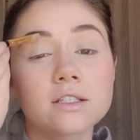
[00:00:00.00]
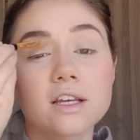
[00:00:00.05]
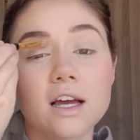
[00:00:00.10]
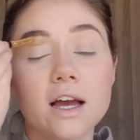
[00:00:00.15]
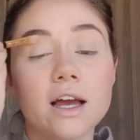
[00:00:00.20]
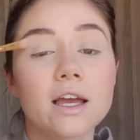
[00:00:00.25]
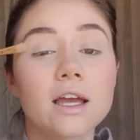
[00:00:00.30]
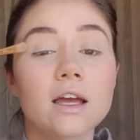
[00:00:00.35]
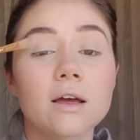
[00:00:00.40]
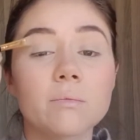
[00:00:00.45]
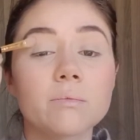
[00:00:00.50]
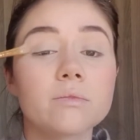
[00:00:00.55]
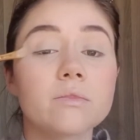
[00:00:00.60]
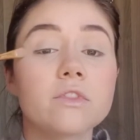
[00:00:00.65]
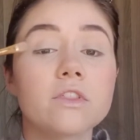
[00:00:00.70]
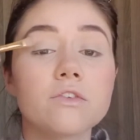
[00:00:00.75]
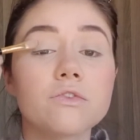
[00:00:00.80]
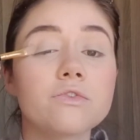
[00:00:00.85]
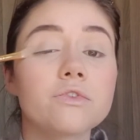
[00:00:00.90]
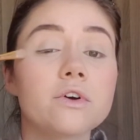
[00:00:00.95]
I am
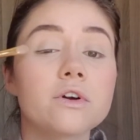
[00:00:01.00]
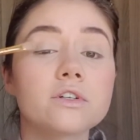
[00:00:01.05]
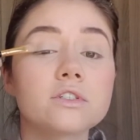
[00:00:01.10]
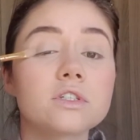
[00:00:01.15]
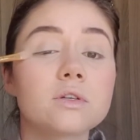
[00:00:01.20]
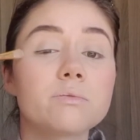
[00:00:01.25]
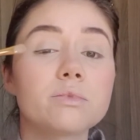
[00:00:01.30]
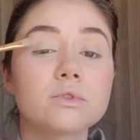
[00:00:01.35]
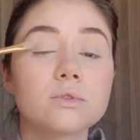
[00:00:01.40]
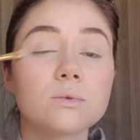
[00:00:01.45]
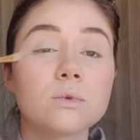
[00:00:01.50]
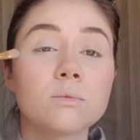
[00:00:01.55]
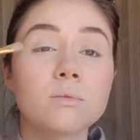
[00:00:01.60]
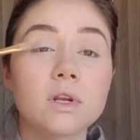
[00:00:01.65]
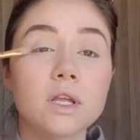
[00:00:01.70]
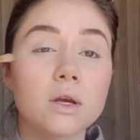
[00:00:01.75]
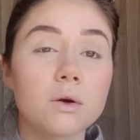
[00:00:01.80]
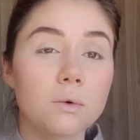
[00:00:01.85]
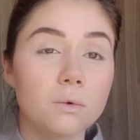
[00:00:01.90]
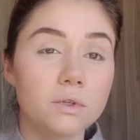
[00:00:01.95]
the first and
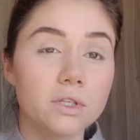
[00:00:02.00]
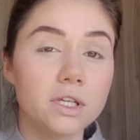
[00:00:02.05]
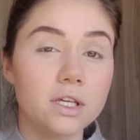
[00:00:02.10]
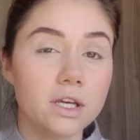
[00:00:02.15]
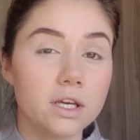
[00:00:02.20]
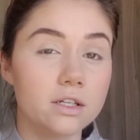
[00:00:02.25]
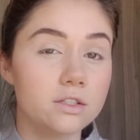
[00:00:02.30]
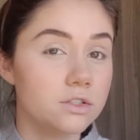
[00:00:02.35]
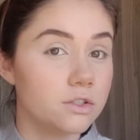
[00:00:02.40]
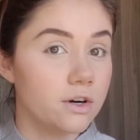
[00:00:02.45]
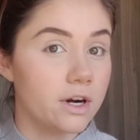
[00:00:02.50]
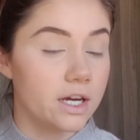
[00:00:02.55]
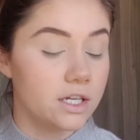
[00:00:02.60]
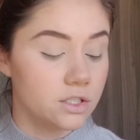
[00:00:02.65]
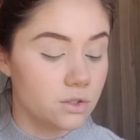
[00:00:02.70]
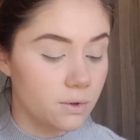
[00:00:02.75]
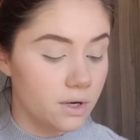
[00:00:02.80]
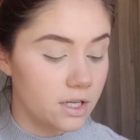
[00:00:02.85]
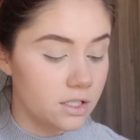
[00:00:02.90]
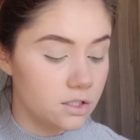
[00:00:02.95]
presumably only kid to
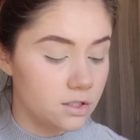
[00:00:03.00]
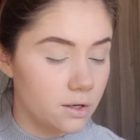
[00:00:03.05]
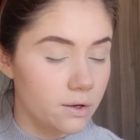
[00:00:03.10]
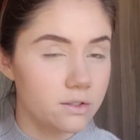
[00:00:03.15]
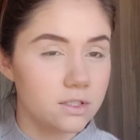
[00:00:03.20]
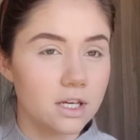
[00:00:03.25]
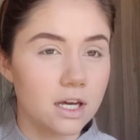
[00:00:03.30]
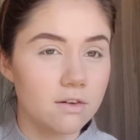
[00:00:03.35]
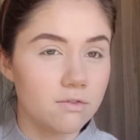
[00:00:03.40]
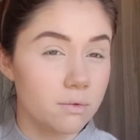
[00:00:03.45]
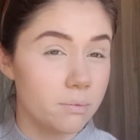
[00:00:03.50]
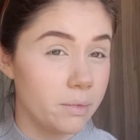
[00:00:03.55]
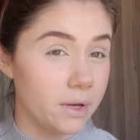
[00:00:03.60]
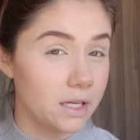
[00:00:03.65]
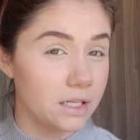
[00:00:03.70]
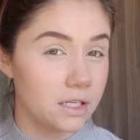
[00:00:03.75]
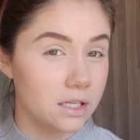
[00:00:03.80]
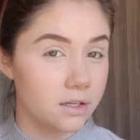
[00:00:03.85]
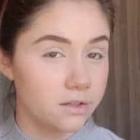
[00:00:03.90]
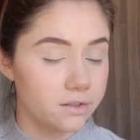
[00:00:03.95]
graduate, so it's kind of a big
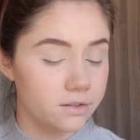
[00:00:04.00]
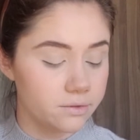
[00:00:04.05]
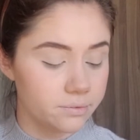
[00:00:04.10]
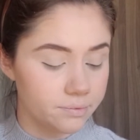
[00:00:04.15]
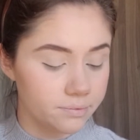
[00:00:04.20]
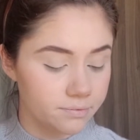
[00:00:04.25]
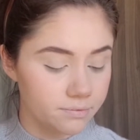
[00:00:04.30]
deal.